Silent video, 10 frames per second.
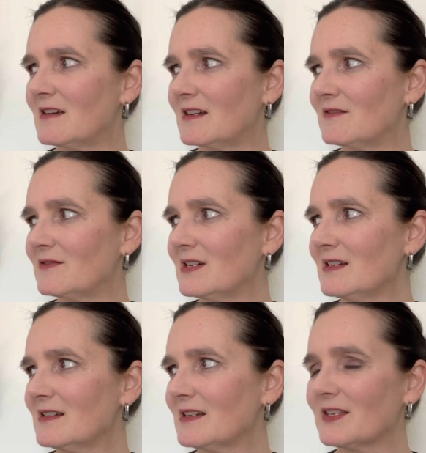
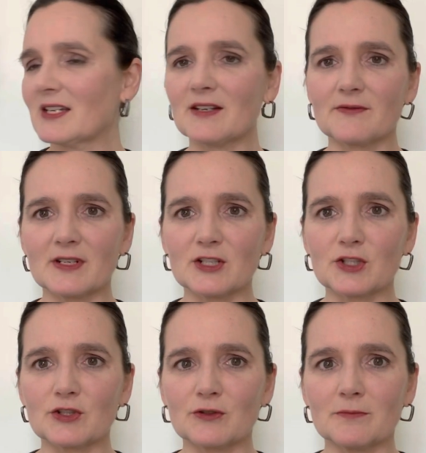I think I
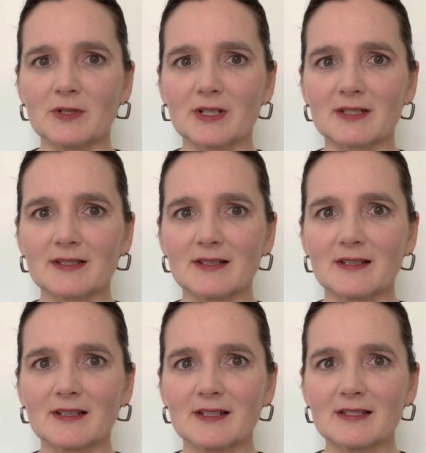finished 2 books
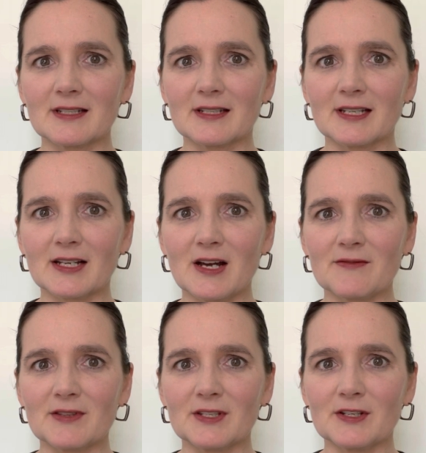to kick
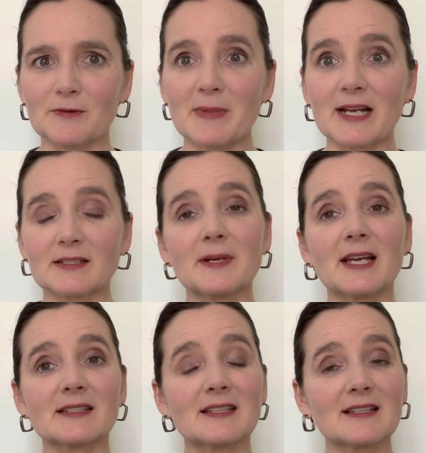off the year back to
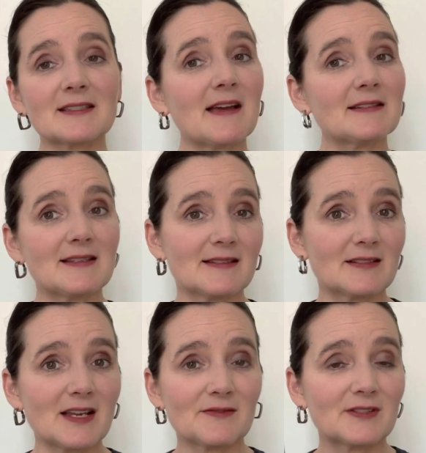back. Yes, I did.
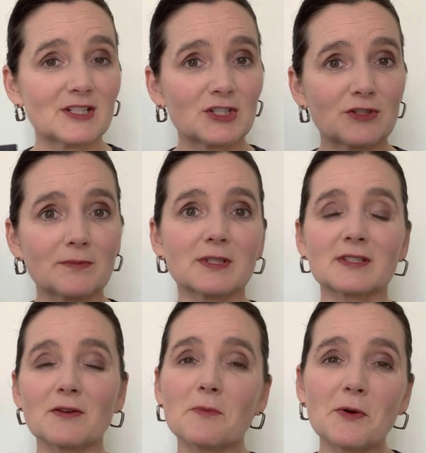I finished 2 books.
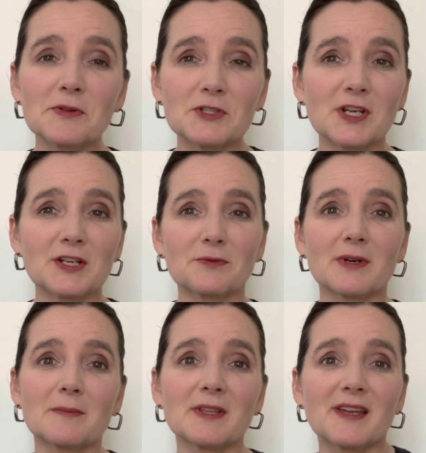They were both in
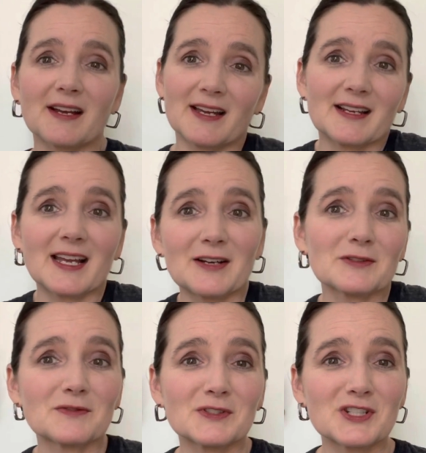January, but that kind of
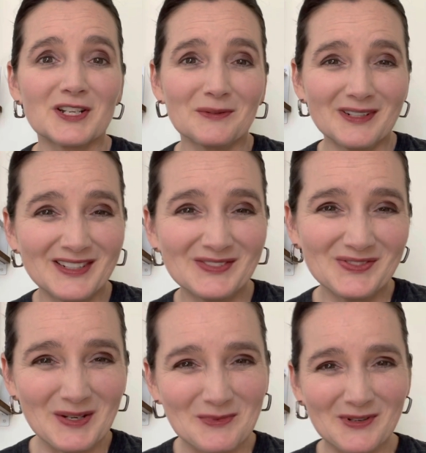counts for January and
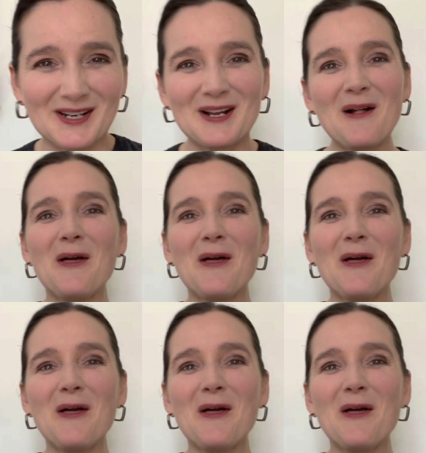February.